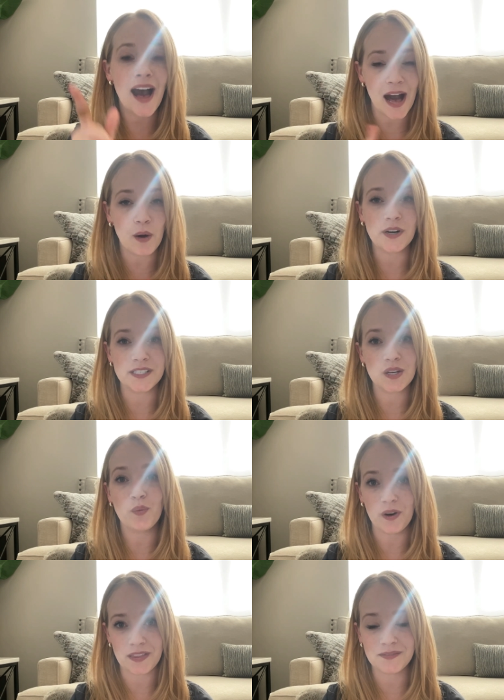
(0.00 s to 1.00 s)
hours
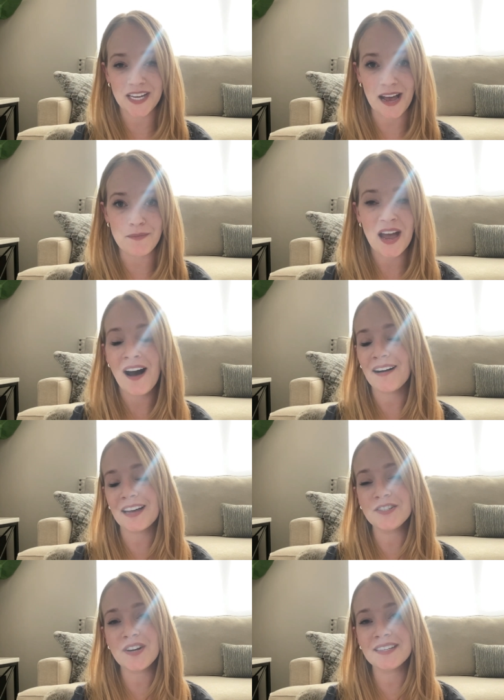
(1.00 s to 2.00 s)
worth of time. I'll
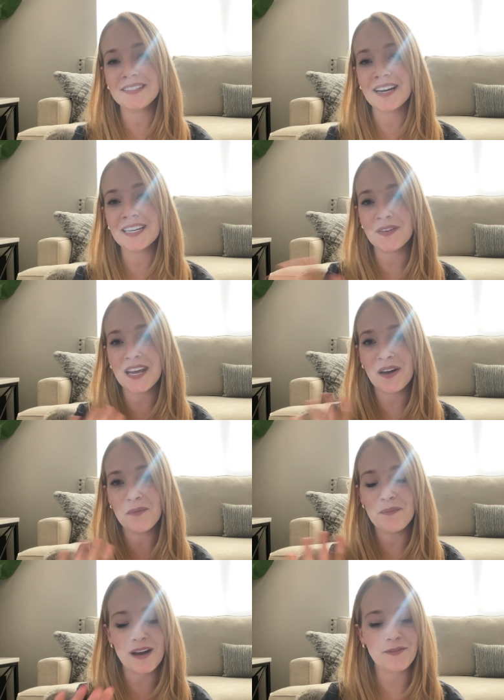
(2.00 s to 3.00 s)
catch you guys in the next video.
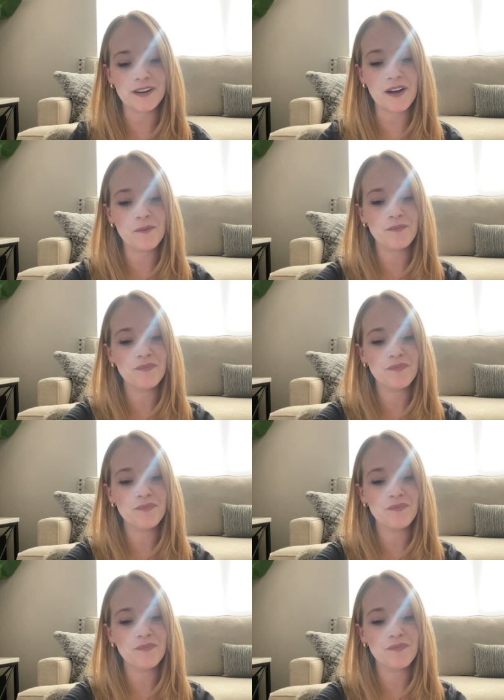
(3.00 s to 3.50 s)
Bye for now.